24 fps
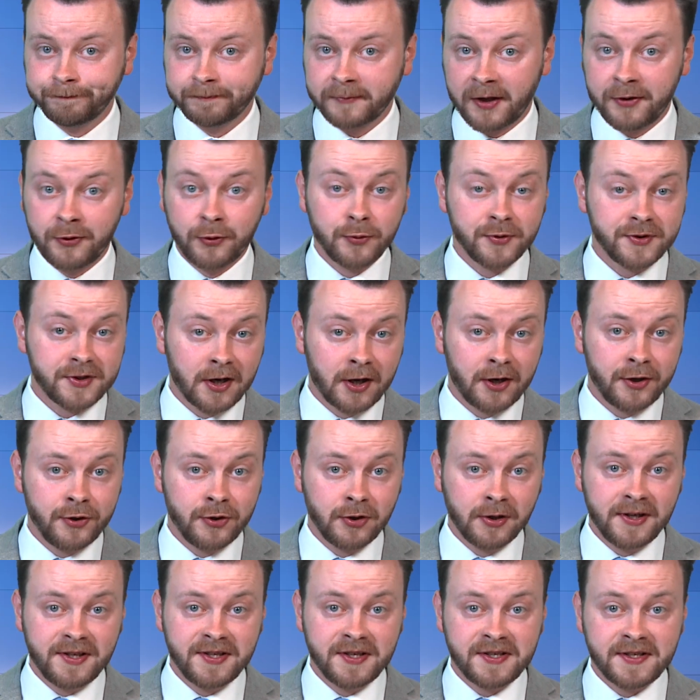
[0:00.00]
And those are
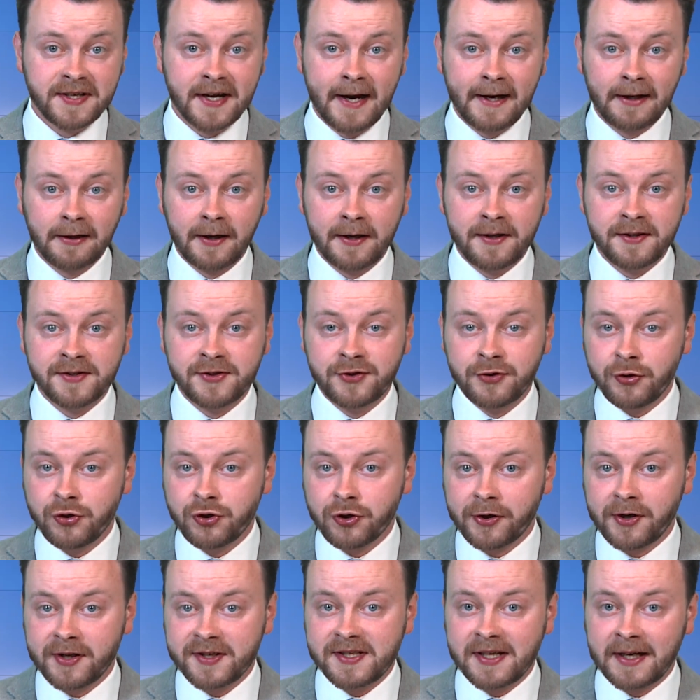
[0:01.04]
your latest headlines.
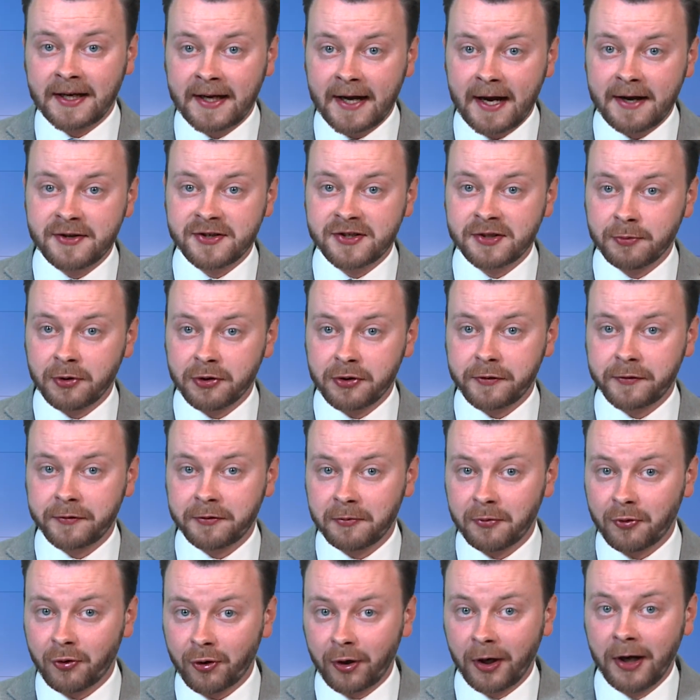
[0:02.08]
Do join us again tomorrow
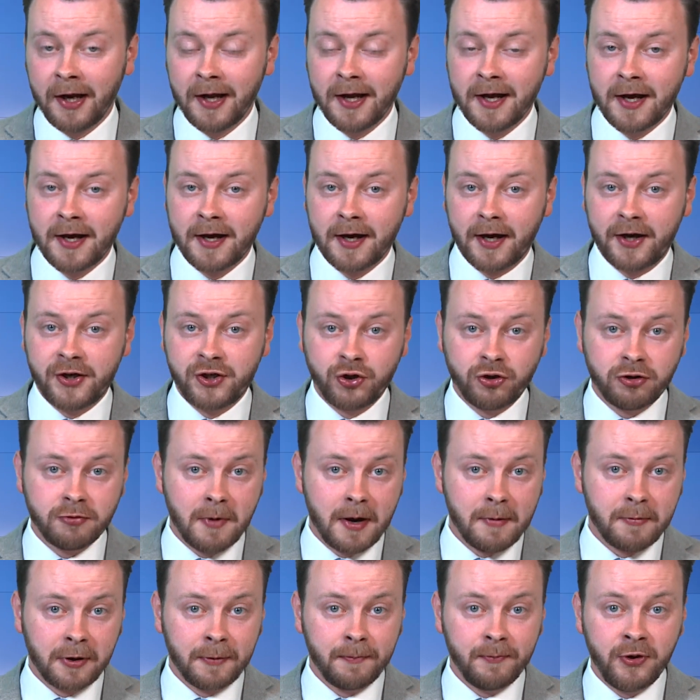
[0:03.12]
for more. And do
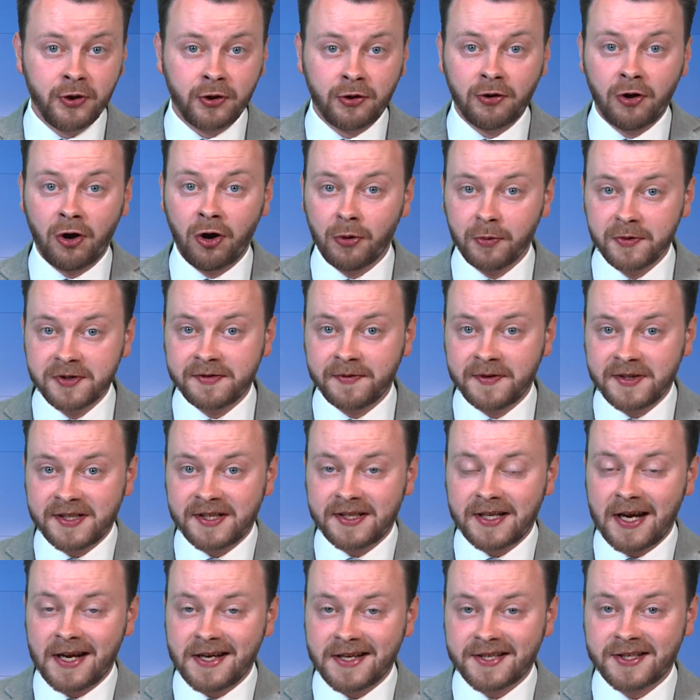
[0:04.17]
remember, you can always
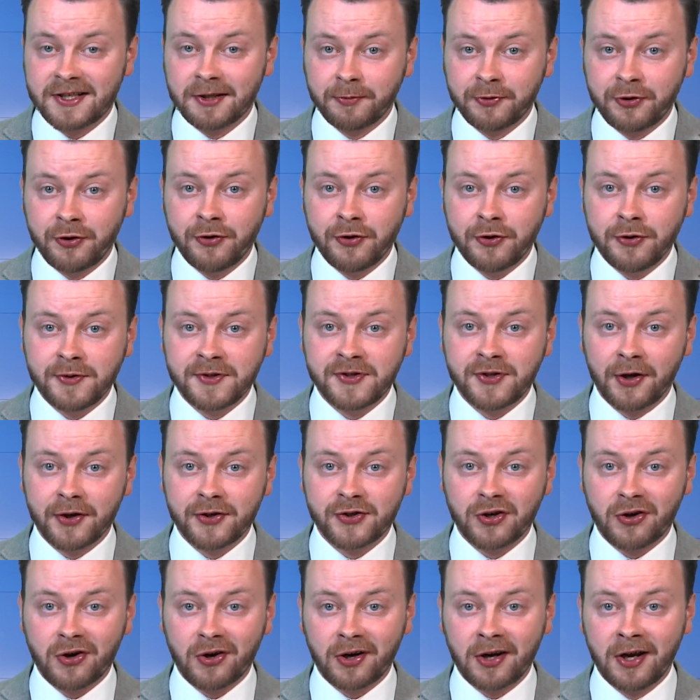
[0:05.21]
visit
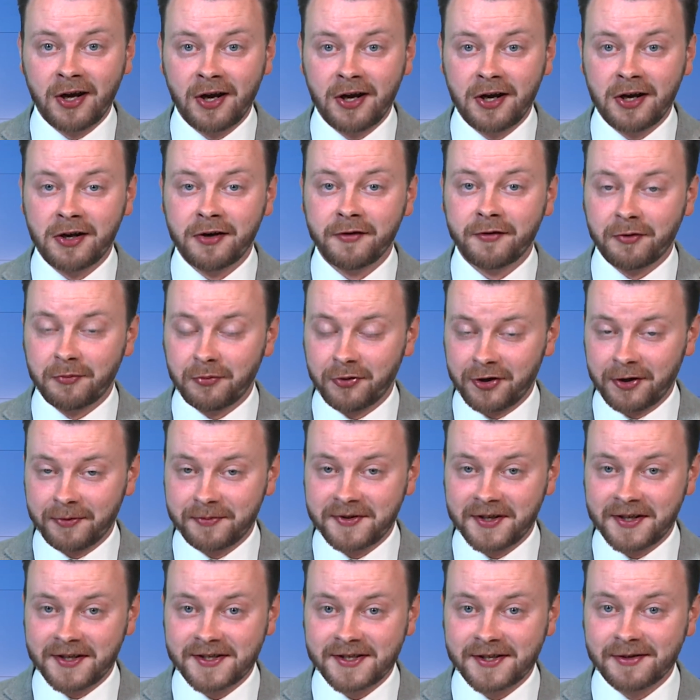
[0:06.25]
swnews.org for more
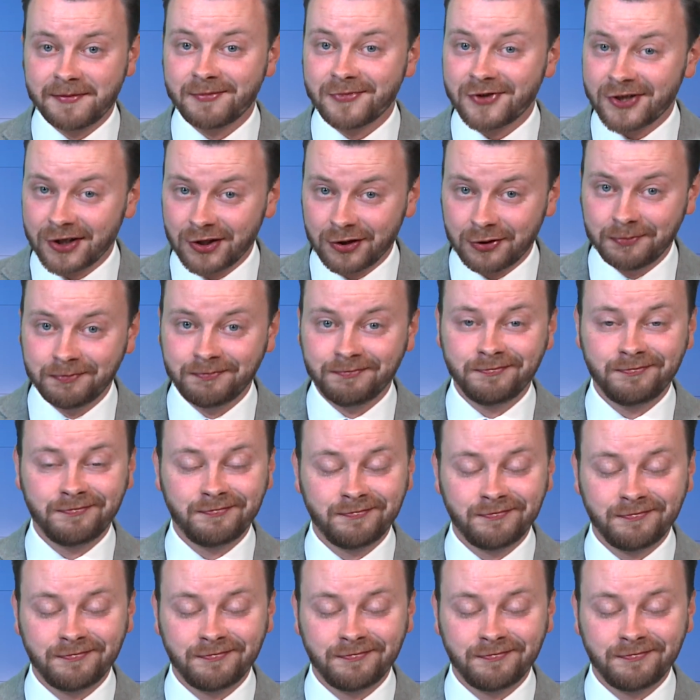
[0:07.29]
updates. Shalom.